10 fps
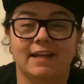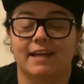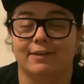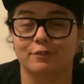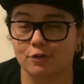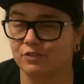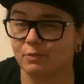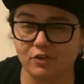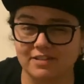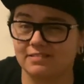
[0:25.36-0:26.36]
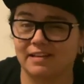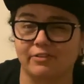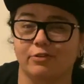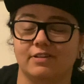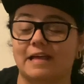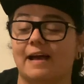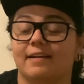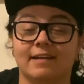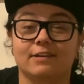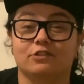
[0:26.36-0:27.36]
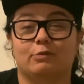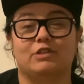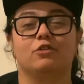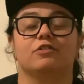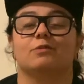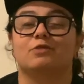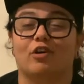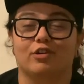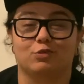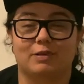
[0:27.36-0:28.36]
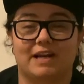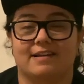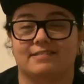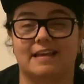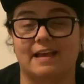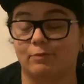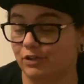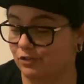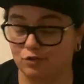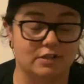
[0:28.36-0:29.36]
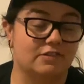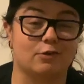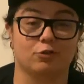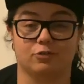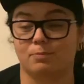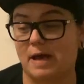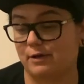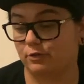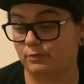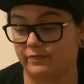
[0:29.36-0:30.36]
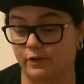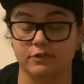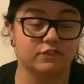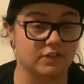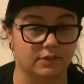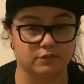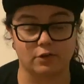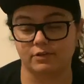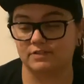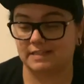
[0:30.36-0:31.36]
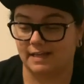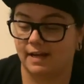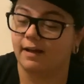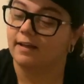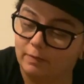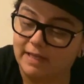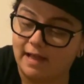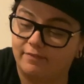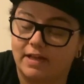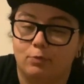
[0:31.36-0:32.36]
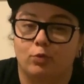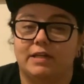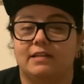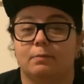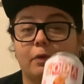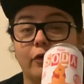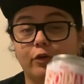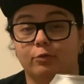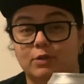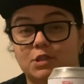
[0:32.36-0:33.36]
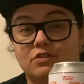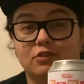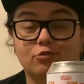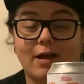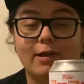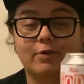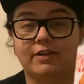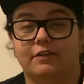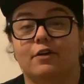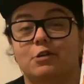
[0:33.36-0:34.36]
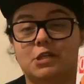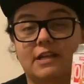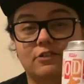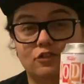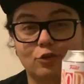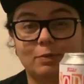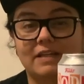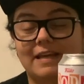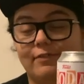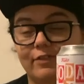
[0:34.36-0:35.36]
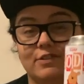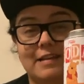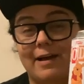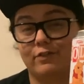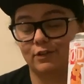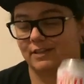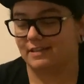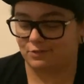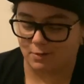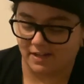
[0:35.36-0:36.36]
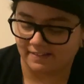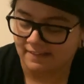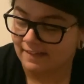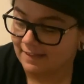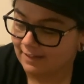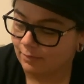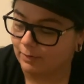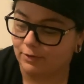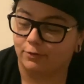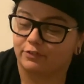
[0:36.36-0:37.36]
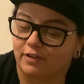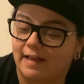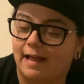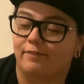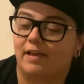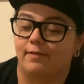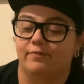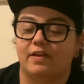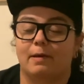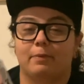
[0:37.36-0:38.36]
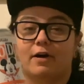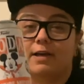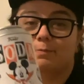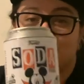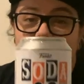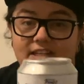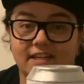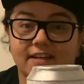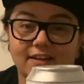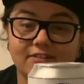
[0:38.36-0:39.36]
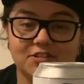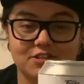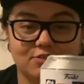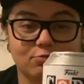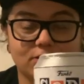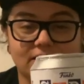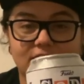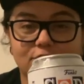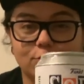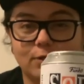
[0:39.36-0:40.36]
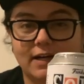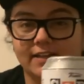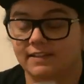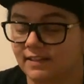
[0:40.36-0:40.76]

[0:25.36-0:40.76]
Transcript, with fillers: And of course, I'm not going to say no to that. So we took some sodas with us and we're going to do this awesome battle. We've got six sodas here. We have a Winnie the Pooh, which is a great one. I know Jen's super keen for us to have a look at this one. We also have a Vampire Mickey, which is a really cute one.